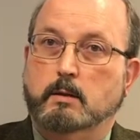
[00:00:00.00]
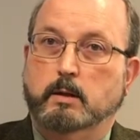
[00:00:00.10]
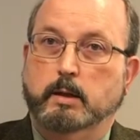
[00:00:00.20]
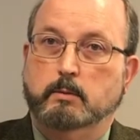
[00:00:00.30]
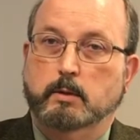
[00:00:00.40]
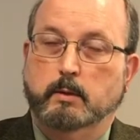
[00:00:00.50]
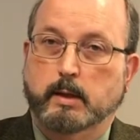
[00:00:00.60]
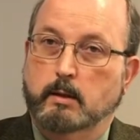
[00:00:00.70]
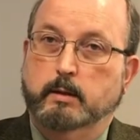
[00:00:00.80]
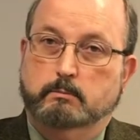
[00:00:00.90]
and
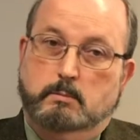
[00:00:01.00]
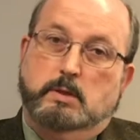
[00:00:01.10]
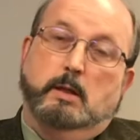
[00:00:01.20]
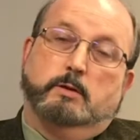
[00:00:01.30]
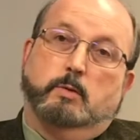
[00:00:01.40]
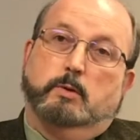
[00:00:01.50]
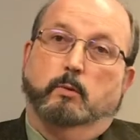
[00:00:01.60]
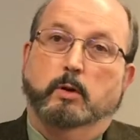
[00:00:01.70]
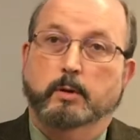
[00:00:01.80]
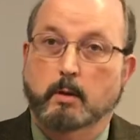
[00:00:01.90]
that'll tell us what the
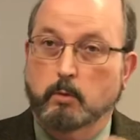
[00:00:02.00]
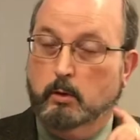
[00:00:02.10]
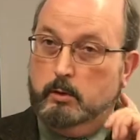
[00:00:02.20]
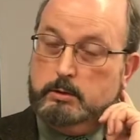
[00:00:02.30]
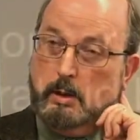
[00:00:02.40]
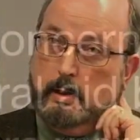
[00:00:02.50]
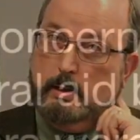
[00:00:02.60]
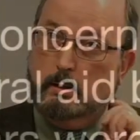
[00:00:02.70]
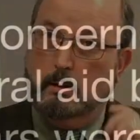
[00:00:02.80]
real number looks like.